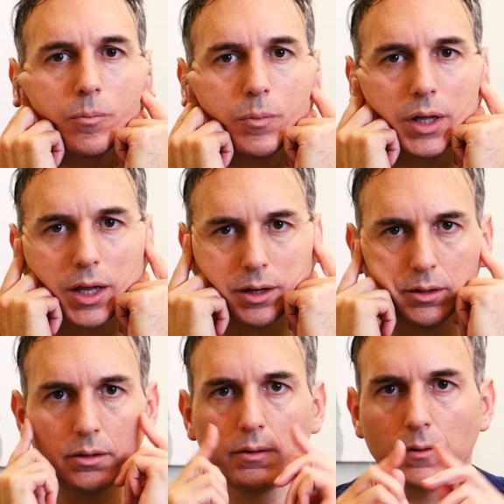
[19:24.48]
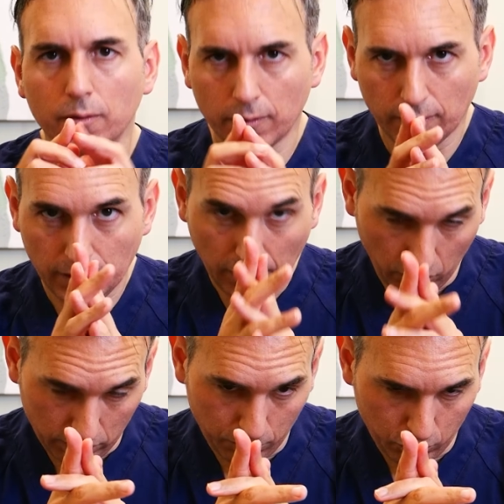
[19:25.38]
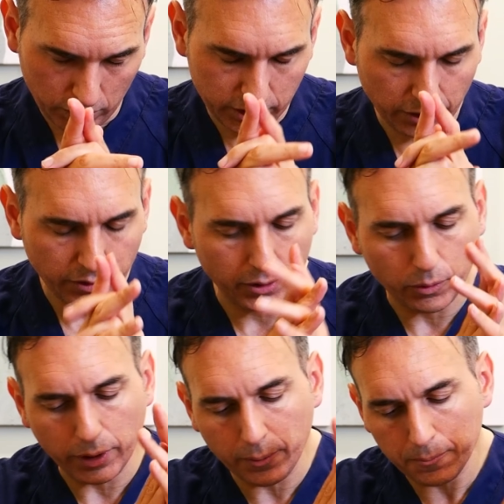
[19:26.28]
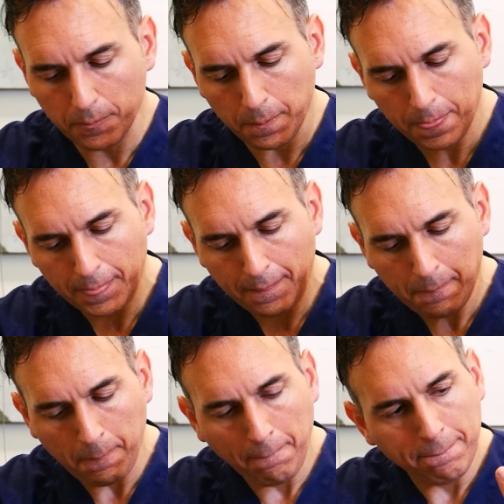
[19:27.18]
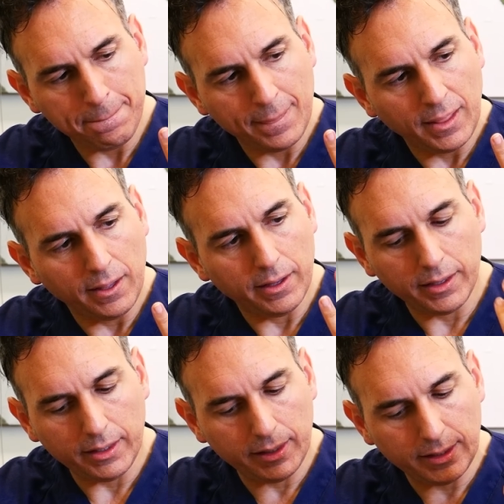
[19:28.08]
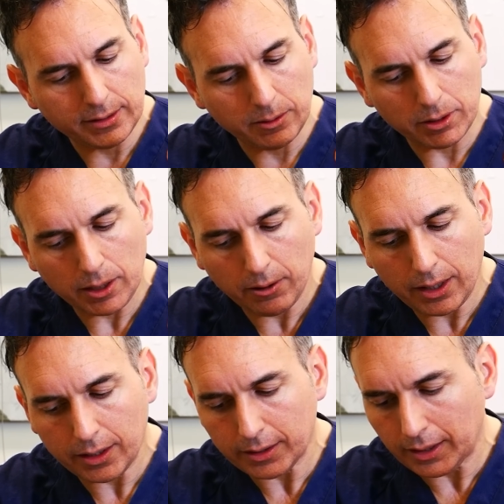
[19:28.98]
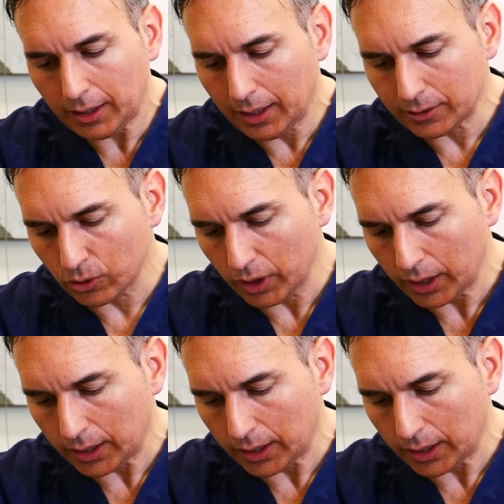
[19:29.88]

Okay. Now let's go to the third one, huh? It's going to work on the ears, okay?